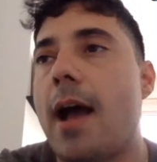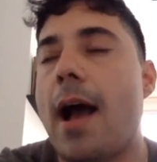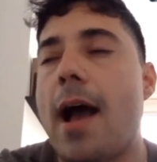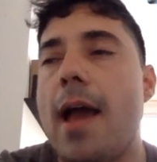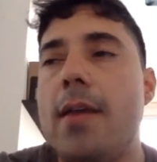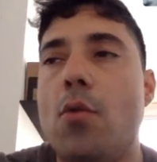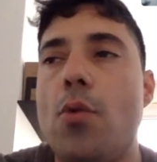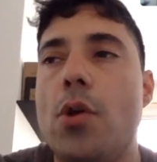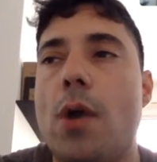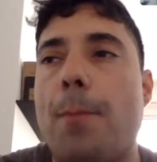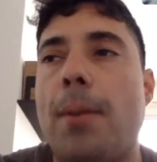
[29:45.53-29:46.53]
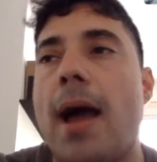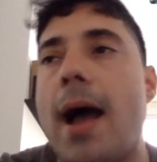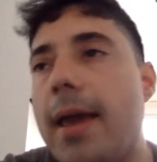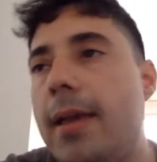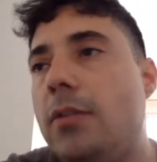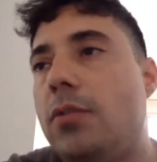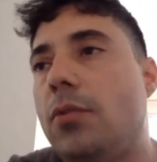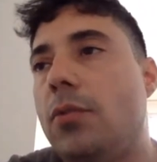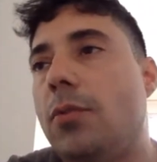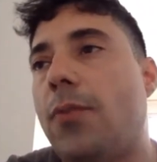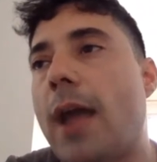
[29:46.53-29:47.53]
I will apply
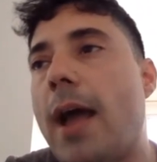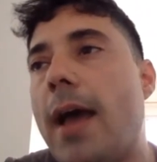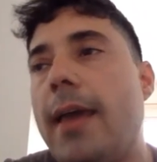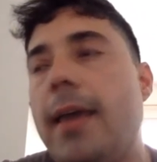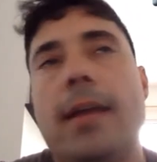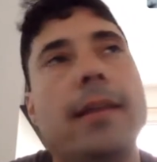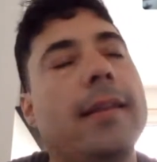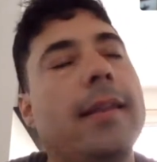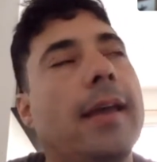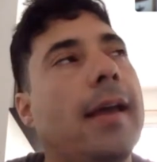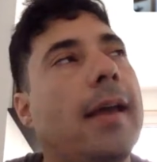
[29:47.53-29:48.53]
to fly in